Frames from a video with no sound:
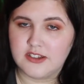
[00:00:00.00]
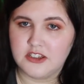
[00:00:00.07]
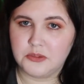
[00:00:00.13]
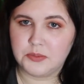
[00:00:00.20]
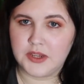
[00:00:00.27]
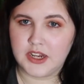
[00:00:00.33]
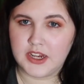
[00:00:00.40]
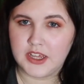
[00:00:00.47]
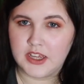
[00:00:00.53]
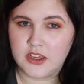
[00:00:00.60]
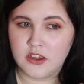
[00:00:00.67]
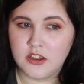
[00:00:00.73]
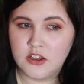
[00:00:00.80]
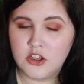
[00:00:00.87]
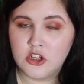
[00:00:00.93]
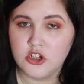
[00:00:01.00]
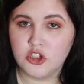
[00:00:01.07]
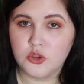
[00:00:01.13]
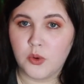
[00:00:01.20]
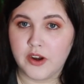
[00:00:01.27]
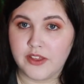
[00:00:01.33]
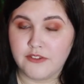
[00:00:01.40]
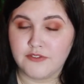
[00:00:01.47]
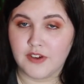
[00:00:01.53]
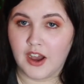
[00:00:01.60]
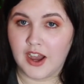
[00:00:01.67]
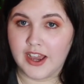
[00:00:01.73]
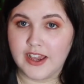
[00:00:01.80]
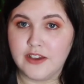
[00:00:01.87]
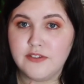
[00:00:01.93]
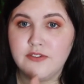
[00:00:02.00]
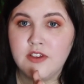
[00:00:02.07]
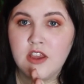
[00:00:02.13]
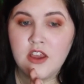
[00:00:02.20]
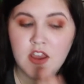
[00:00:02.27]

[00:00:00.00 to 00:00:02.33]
Speedy 25.